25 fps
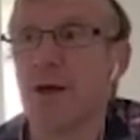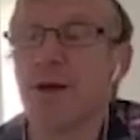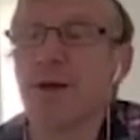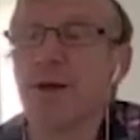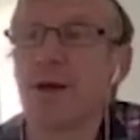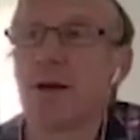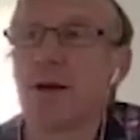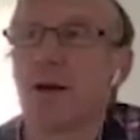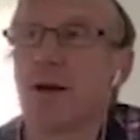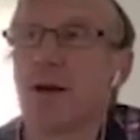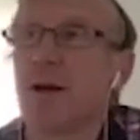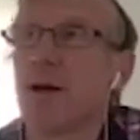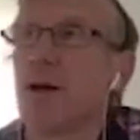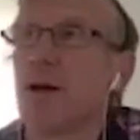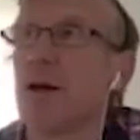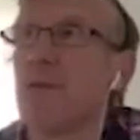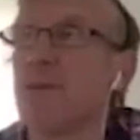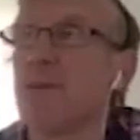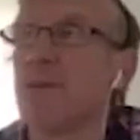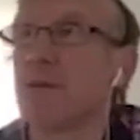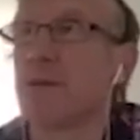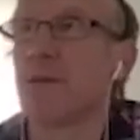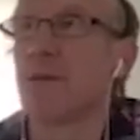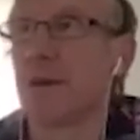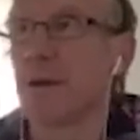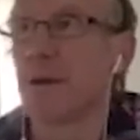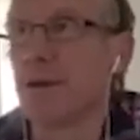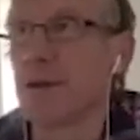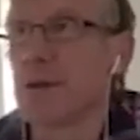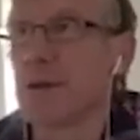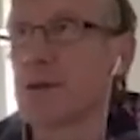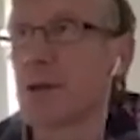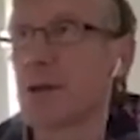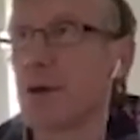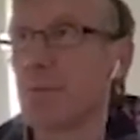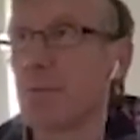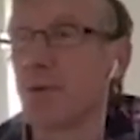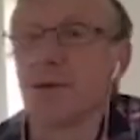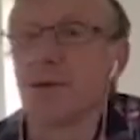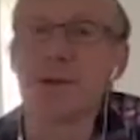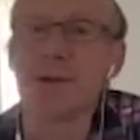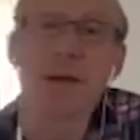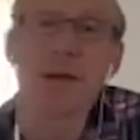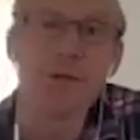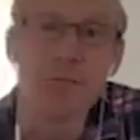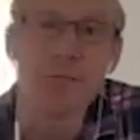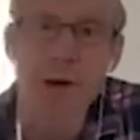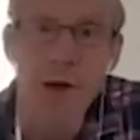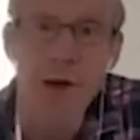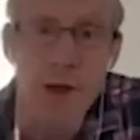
I'm trying to think of example, say ringed